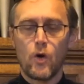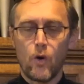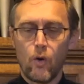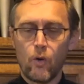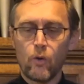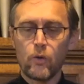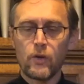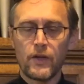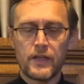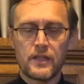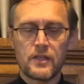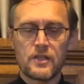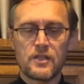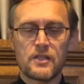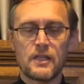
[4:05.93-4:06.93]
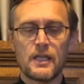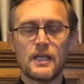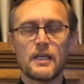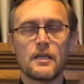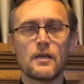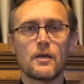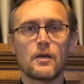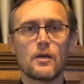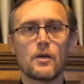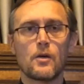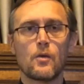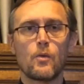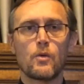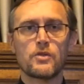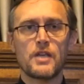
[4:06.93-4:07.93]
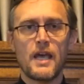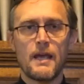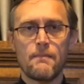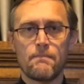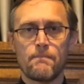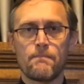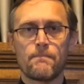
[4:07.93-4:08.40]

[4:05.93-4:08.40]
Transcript: all they could see was him.